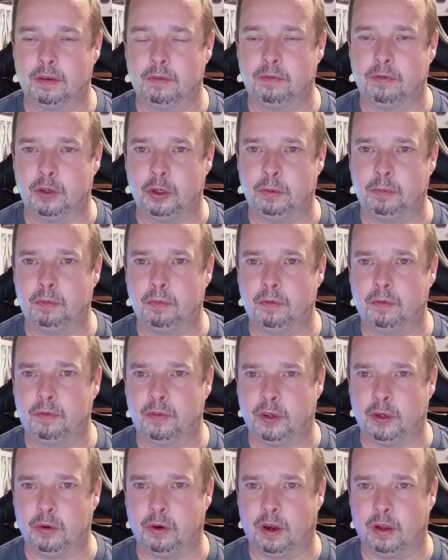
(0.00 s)

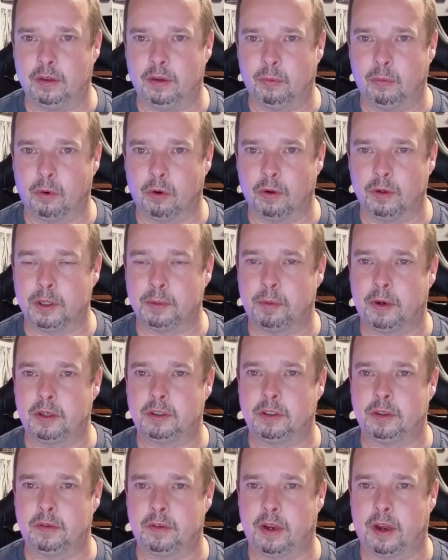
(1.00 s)
view on the world,
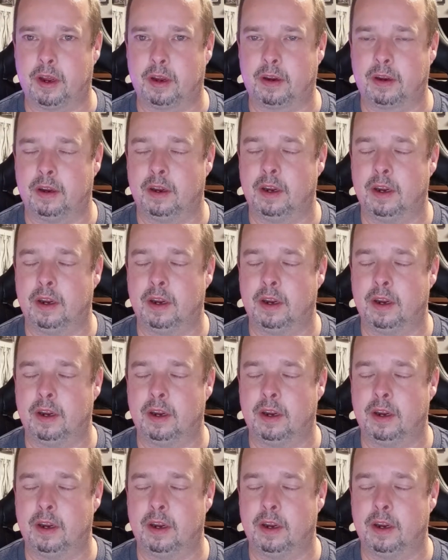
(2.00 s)
especially the tech.